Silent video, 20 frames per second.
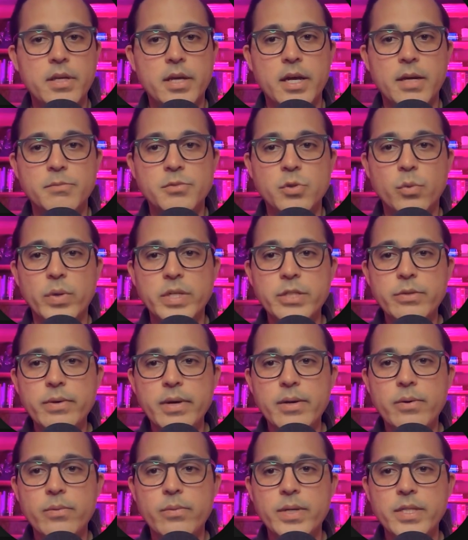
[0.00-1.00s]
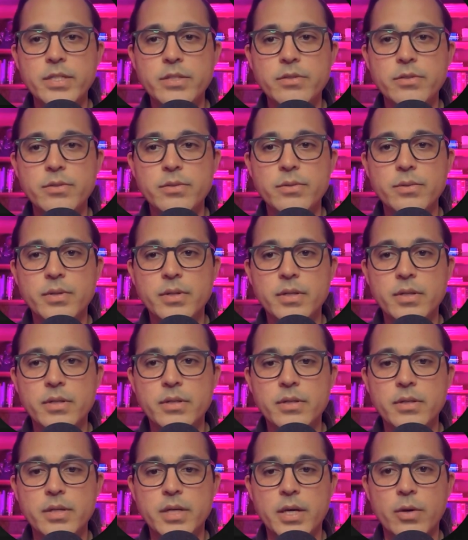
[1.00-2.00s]
So when you
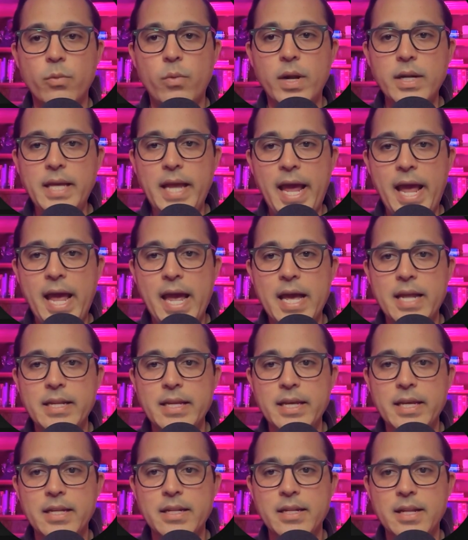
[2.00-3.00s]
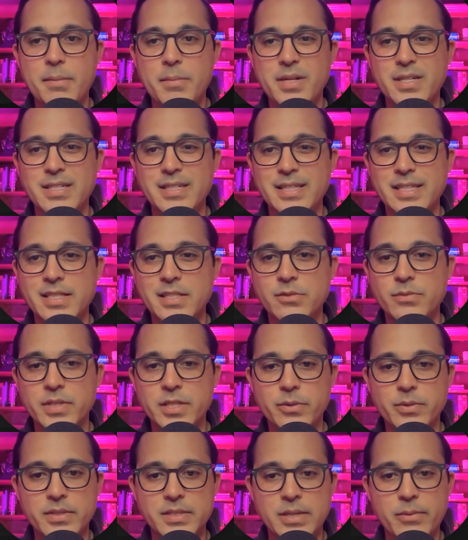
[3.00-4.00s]
want to add in, I'm going to delete this
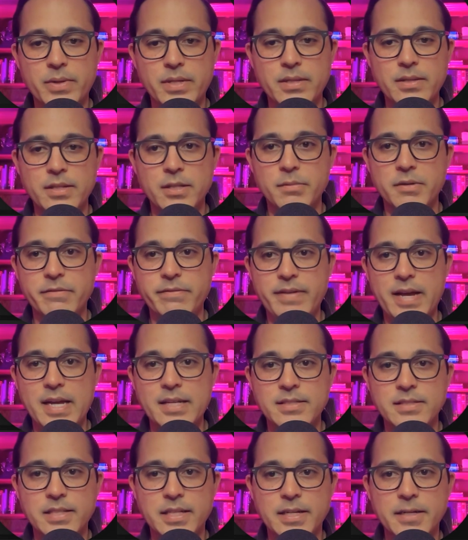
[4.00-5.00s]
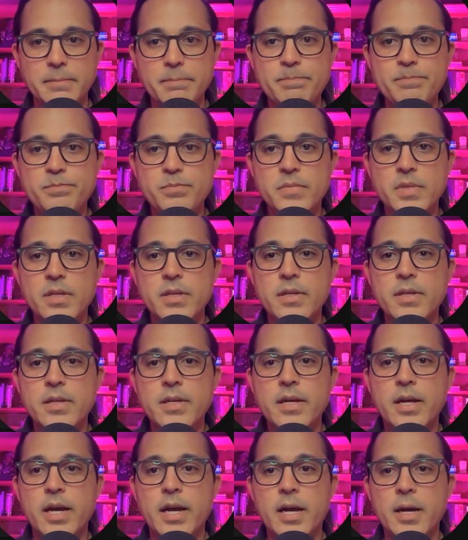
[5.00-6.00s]
really quick, so I went a little bit fast there.
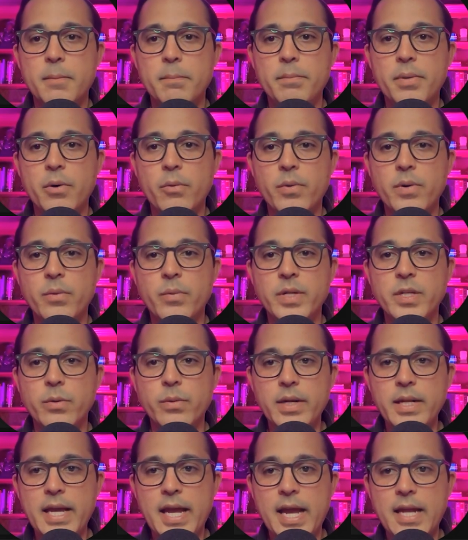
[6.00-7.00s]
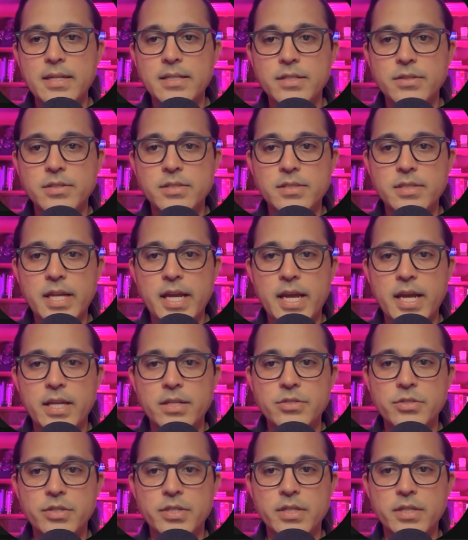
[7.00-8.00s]
But when you want to add a new
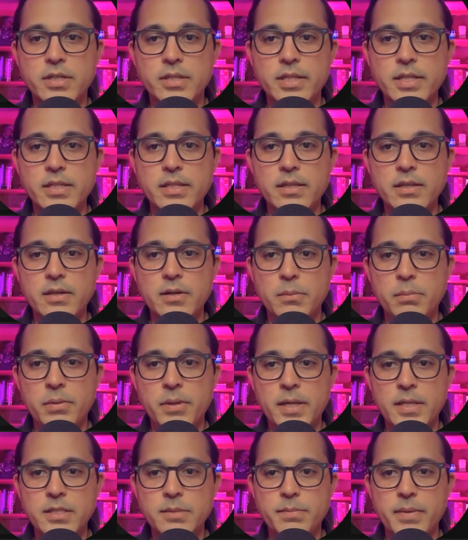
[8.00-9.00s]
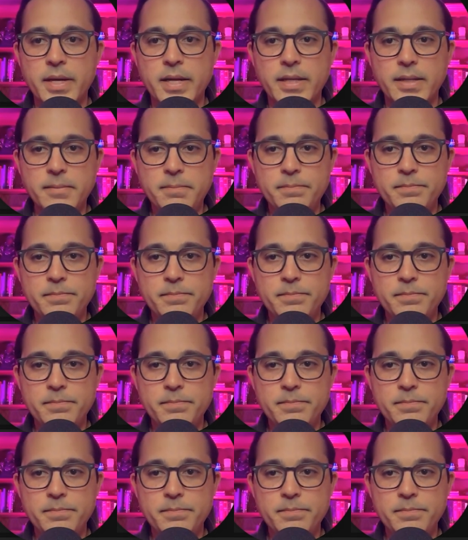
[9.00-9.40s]
stage, you can click the little plus button